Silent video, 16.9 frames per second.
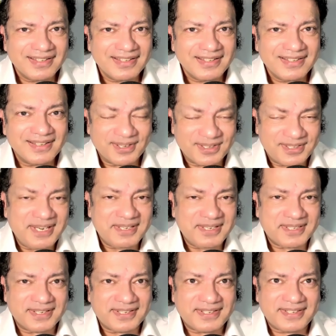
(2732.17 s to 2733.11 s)
Now,
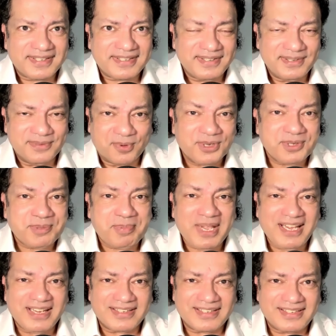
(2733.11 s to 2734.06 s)
Jesus was
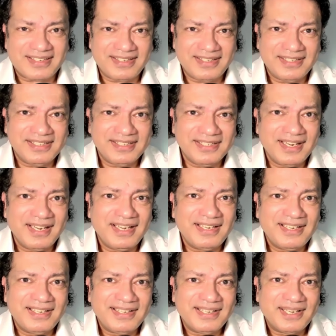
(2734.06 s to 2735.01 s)
peace.
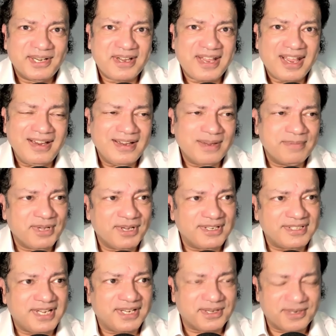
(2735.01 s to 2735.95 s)
Okay, I'm going
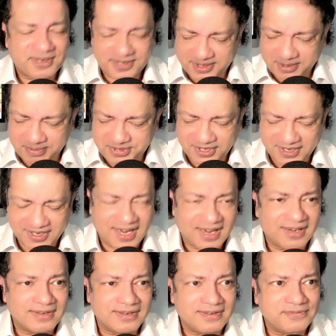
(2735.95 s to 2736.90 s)
to take you to scripture
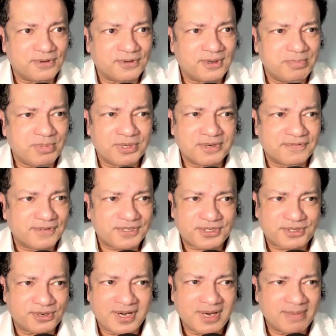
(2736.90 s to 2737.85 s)
again for a beautiful
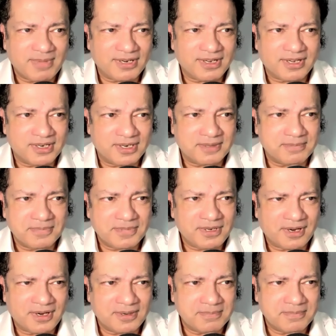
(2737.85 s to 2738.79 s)
story. I'm not going to,
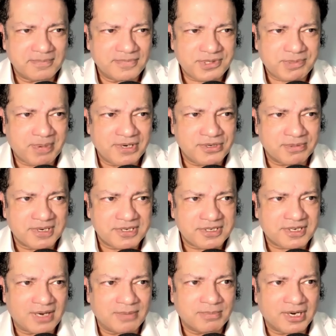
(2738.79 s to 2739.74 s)
going to spend too much
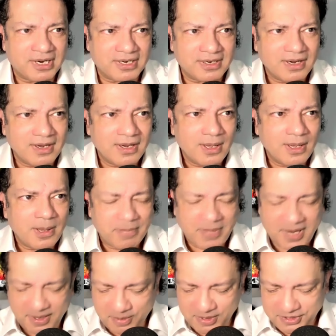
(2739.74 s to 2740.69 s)
time on it,
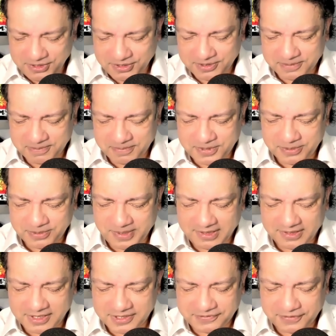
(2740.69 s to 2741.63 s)
but I want you to, to
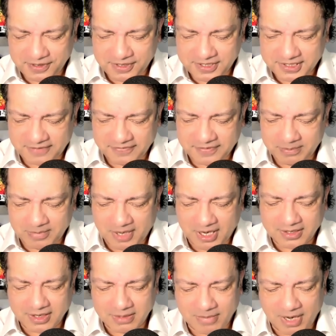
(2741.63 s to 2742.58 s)
read this for yourself in
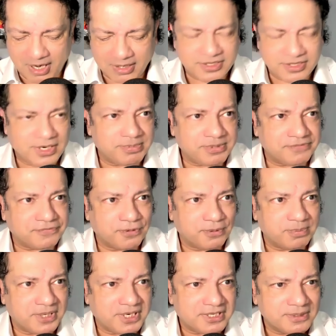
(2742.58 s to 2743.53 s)
Mark. In Mark chapter 4,
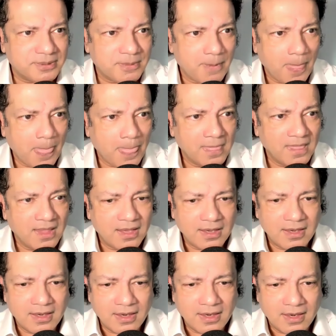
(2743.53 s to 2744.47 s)
please.
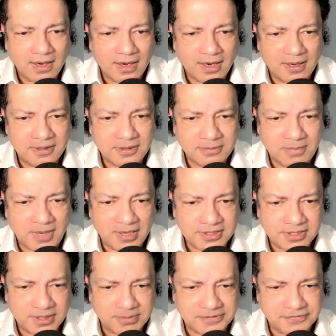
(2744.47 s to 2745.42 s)
Uh, Mark
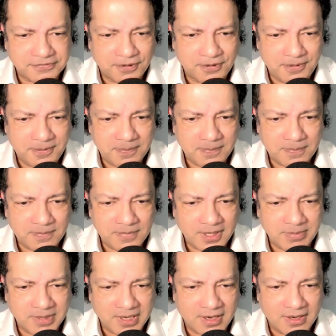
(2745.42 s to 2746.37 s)
chapter 4.
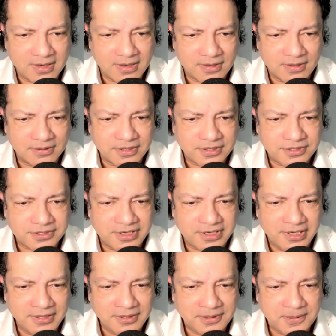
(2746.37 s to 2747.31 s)
Let me get it on the screen.